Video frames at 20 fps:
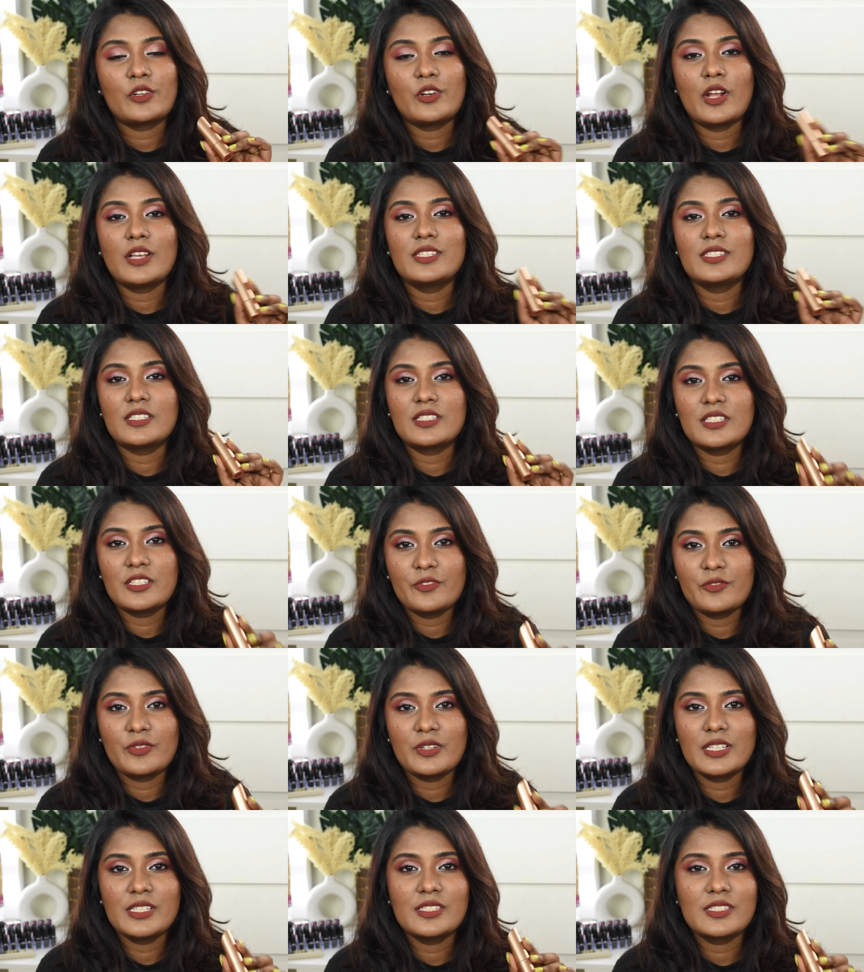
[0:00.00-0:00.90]
Across
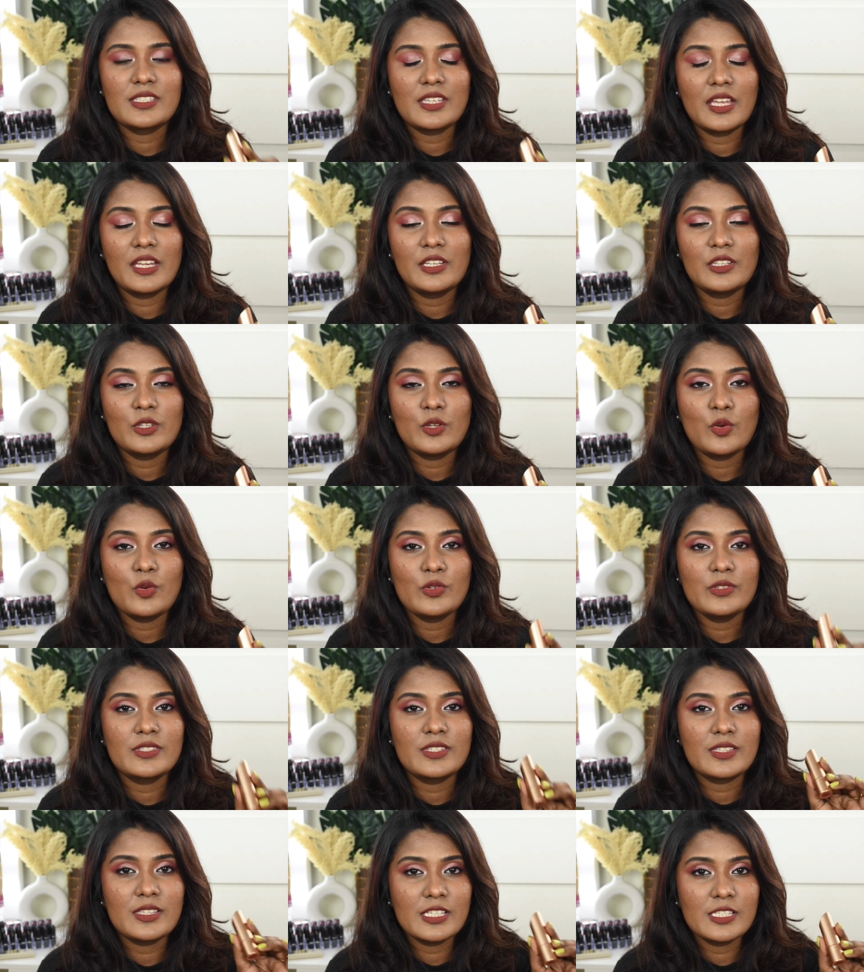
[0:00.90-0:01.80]
different skin
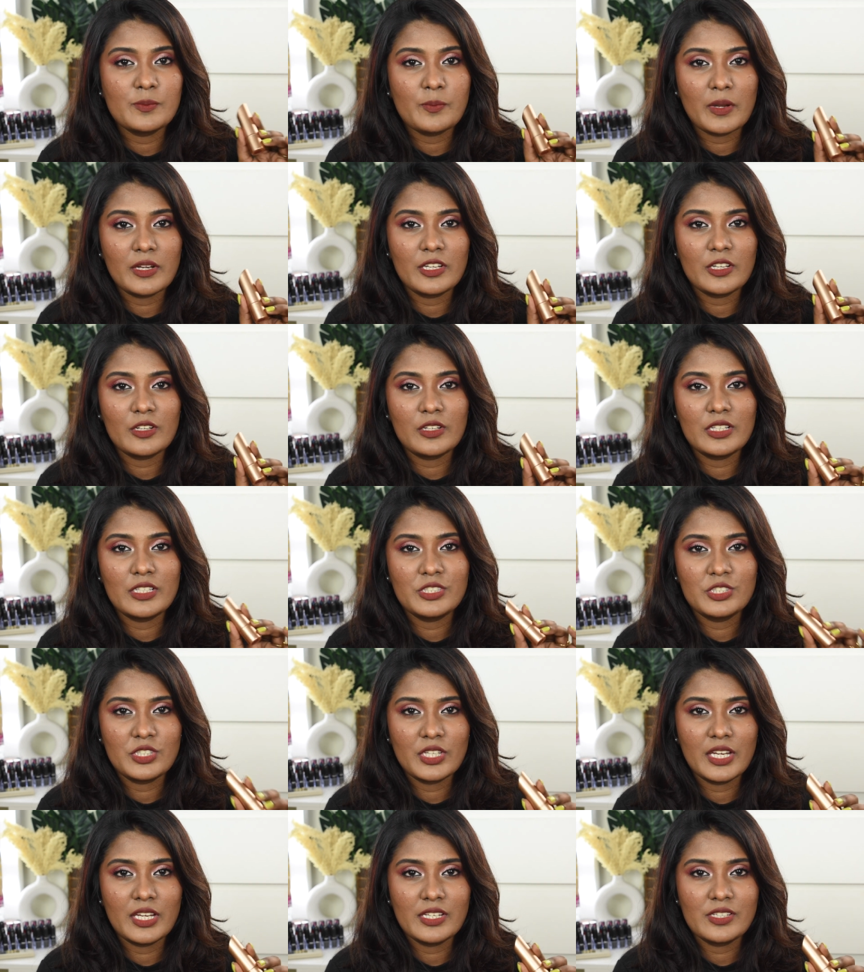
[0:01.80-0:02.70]
tones, this particular
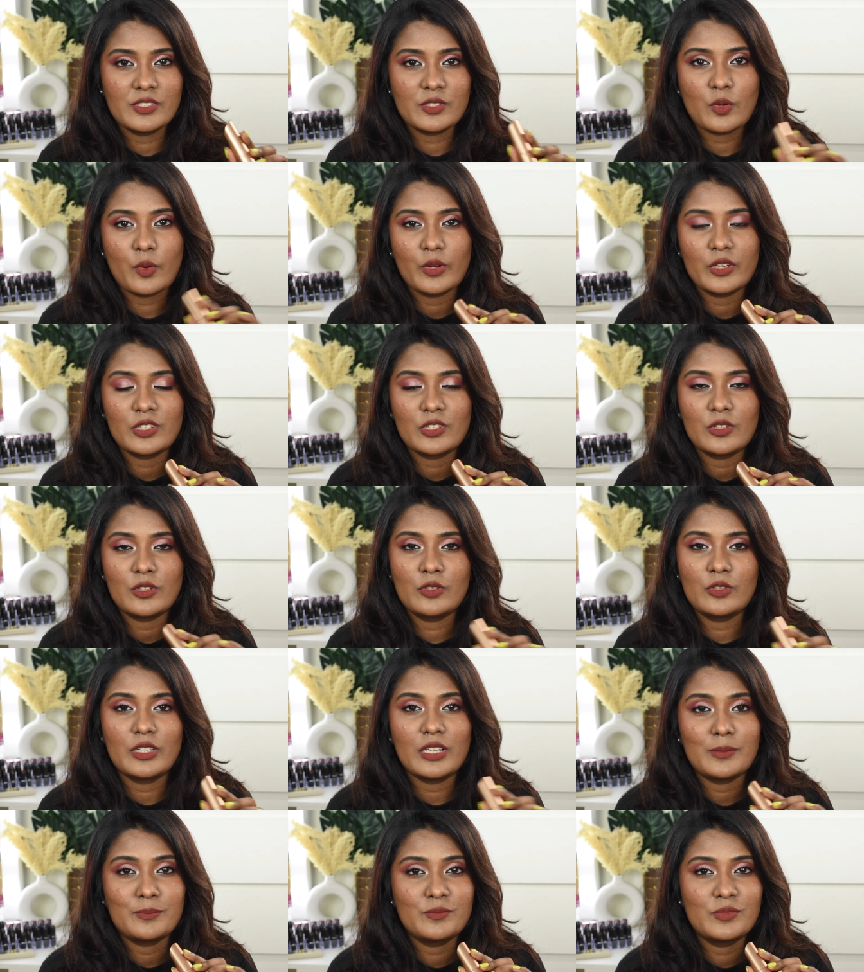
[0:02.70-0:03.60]
shade is going to
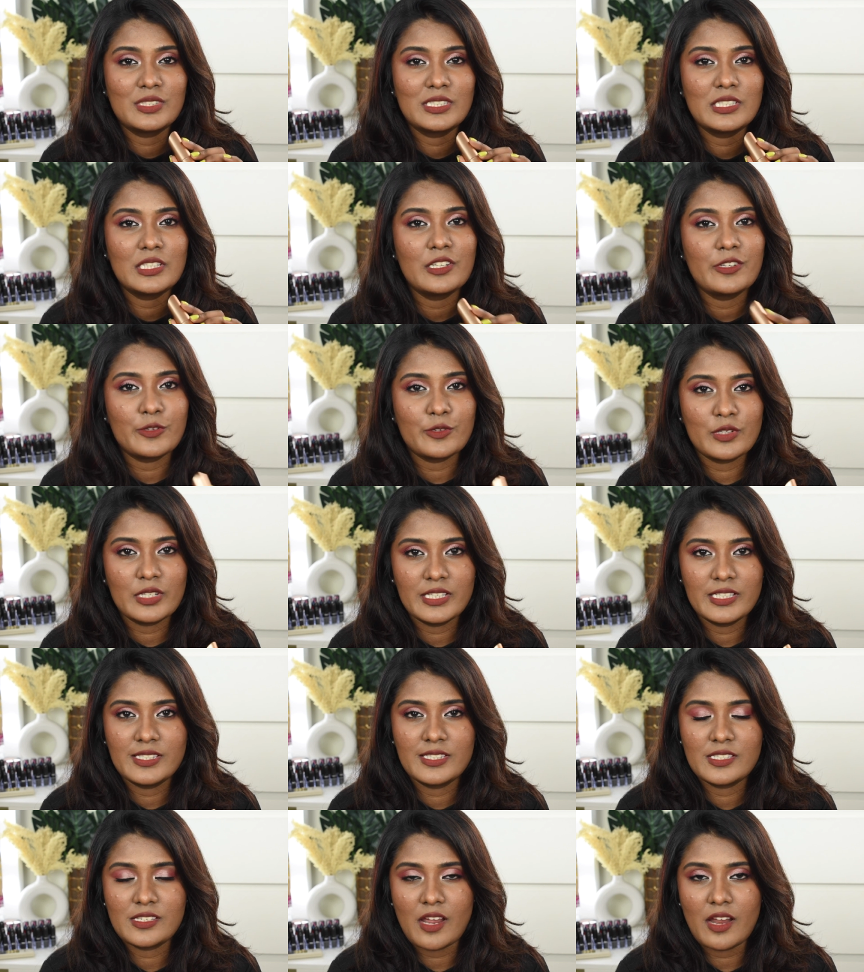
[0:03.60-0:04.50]
look
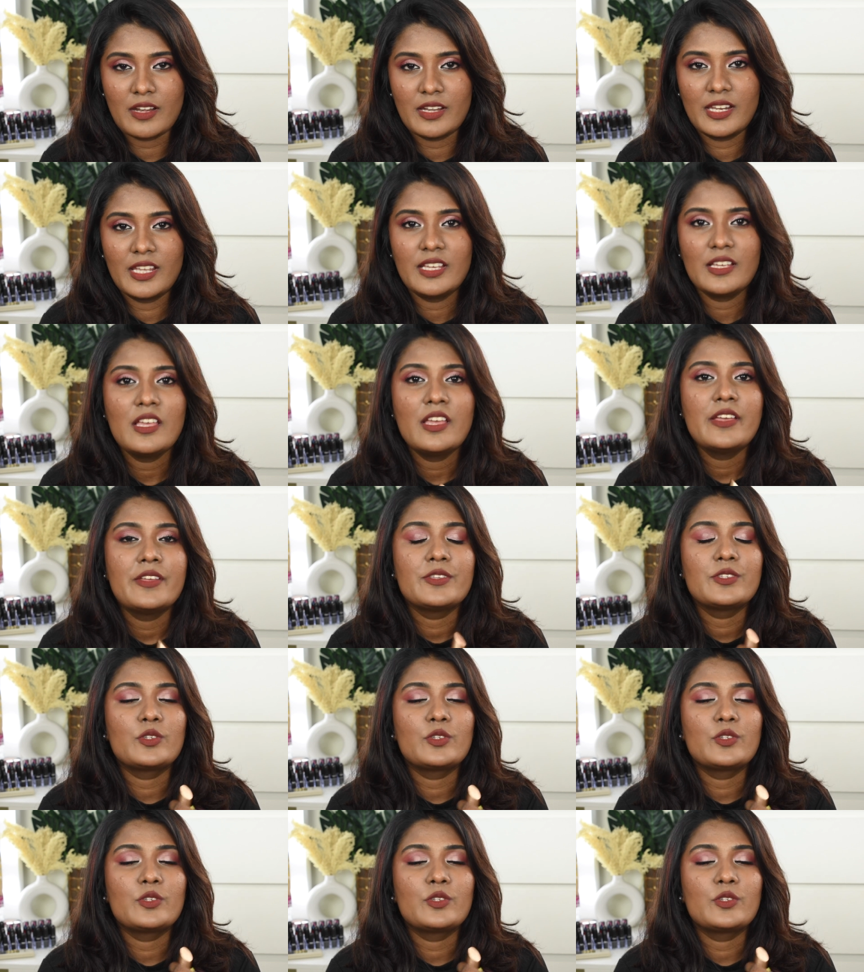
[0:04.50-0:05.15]
absolutely stunning.